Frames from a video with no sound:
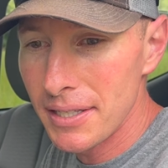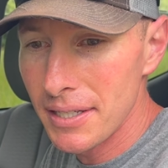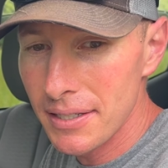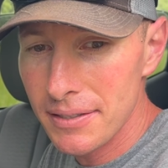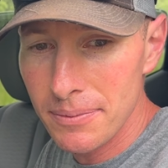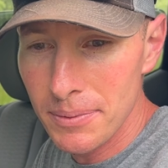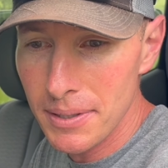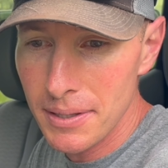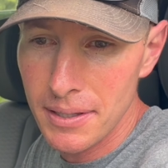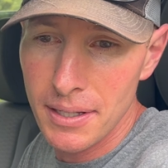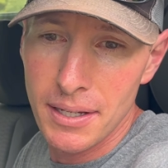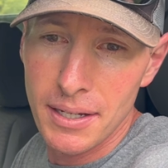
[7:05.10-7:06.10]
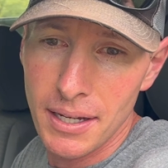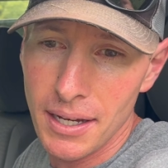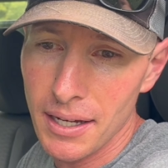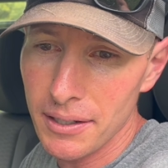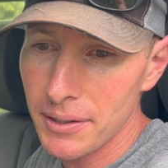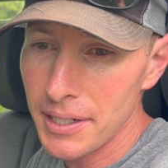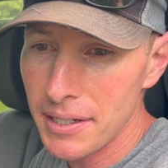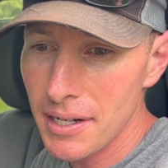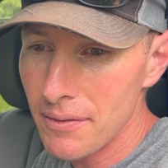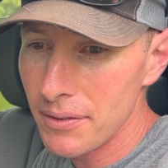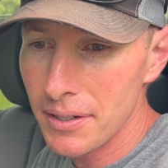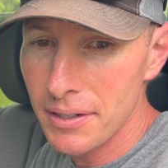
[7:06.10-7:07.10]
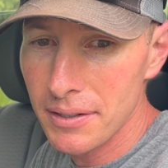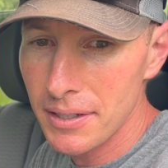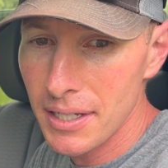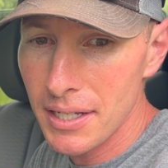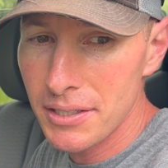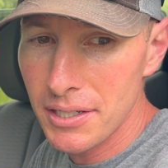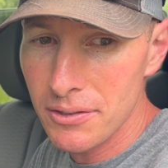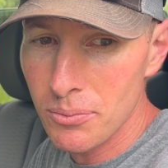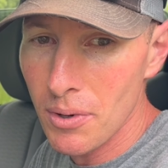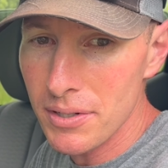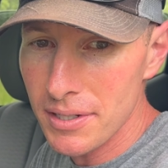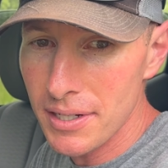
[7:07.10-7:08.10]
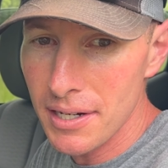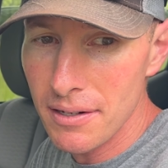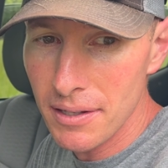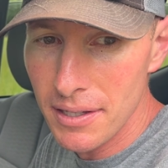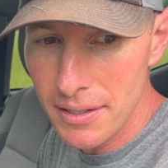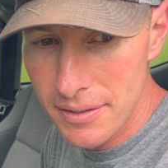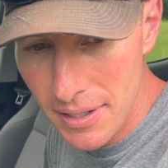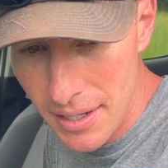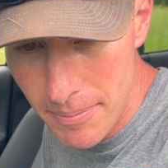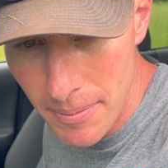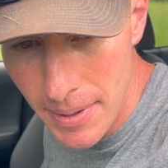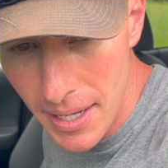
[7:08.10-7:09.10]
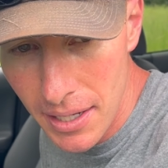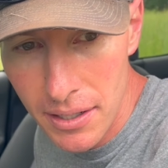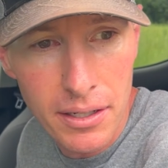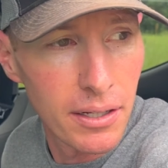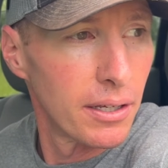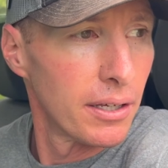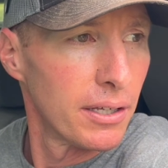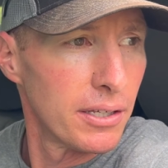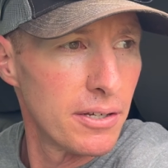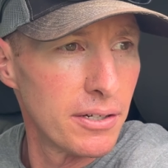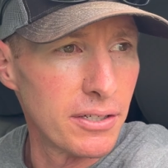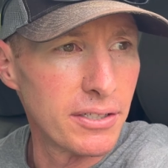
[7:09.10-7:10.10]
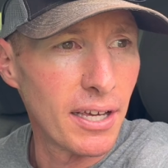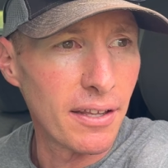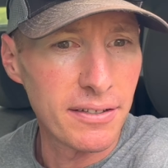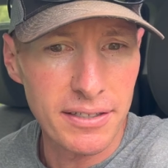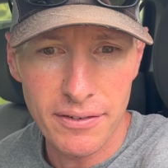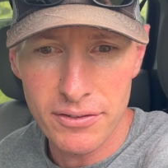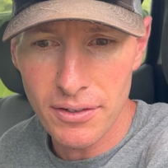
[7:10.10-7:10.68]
this with green cover, it just wasn't nearly the same, but man, you can just tell this stuff's